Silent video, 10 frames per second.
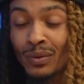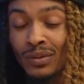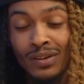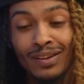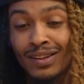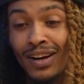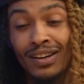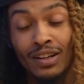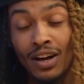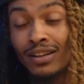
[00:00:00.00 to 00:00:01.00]
a
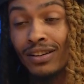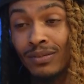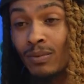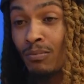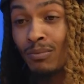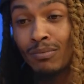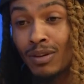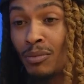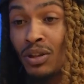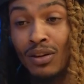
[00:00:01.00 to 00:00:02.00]
lot.
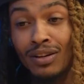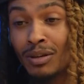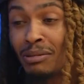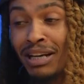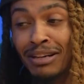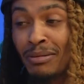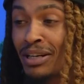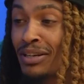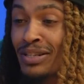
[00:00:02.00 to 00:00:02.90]
He getting